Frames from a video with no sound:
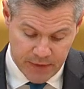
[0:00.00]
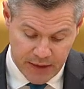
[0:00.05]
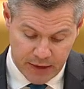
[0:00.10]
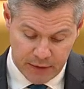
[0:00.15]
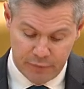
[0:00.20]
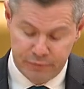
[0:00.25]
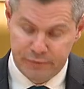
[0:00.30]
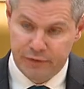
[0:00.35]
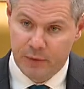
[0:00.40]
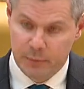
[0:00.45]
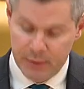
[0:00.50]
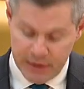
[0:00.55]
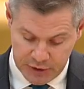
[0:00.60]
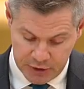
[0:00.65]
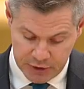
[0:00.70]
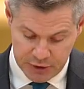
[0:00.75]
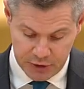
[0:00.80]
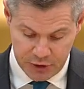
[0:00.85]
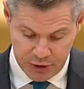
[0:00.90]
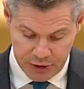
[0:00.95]
and
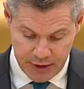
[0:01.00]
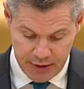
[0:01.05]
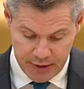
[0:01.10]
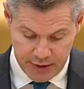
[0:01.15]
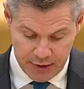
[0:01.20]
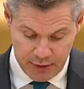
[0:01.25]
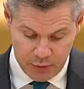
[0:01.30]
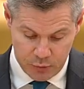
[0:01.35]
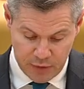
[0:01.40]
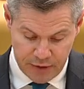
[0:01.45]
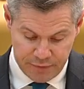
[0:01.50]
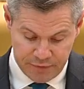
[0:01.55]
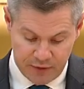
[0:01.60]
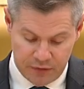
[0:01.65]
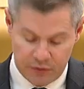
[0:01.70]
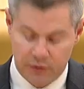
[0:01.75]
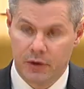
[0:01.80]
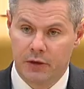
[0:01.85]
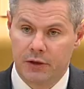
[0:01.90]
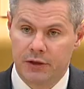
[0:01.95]
information sharing with
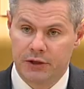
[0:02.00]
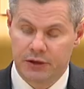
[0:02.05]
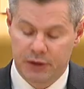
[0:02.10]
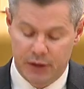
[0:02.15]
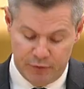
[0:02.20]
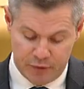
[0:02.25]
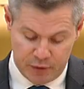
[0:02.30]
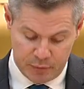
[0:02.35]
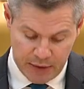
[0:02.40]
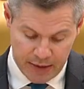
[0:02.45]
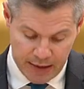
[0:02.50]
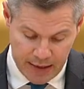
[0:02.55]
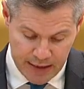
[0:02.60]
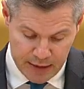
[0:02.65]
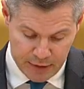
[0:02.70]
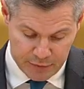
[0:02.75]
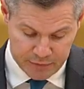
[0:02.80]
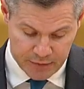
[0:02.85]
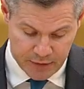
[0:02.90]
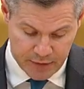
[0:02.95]
the Scottish Government
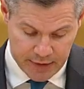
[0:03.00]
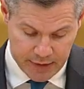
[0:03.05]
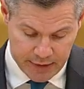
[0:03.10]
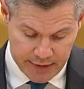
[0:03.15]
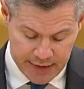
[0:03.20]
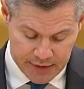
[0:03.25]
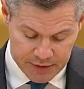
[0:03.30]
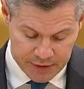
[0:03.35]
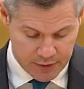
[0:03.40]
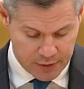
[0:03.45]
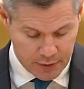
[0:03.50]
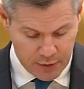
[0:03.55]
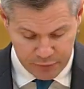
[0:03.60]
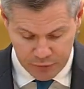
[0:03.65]
after the election.